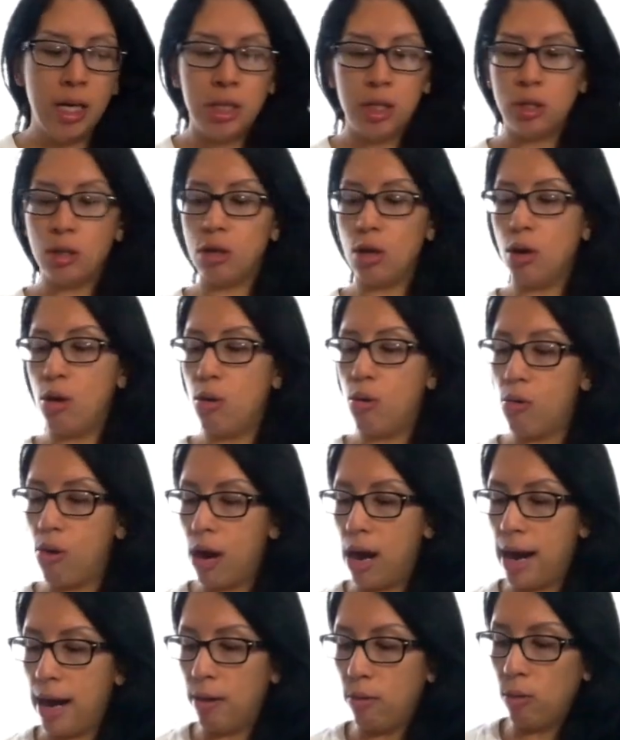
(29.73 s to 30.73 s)

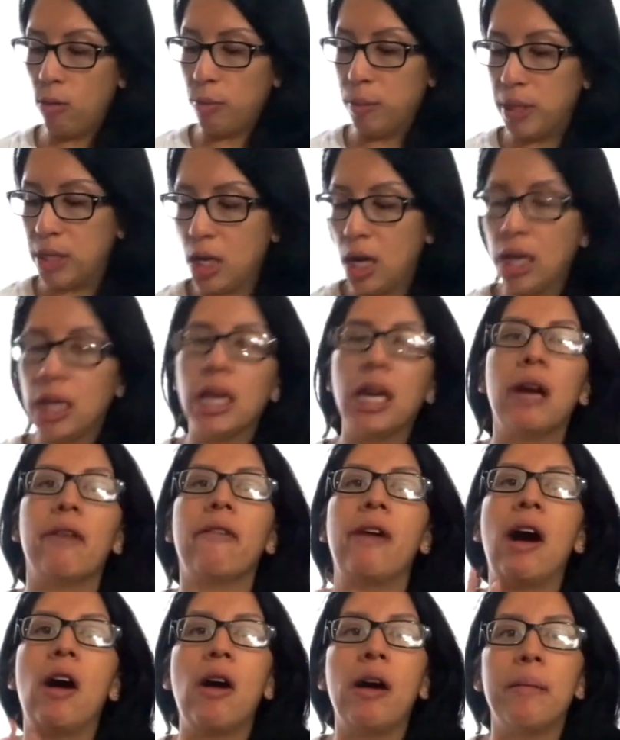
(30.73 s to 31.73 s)
So I will be talking
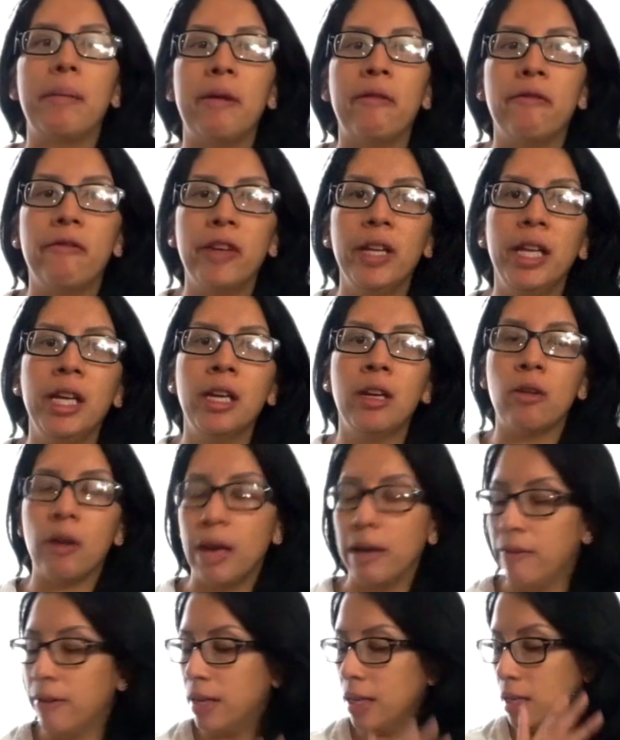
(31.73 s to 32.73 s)
of how I've been feeling,
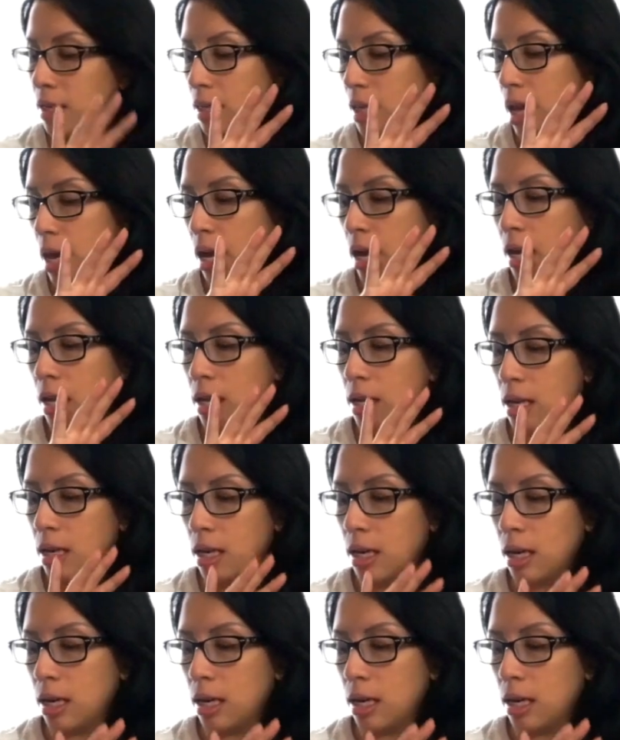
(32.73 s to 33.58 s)
cravings, and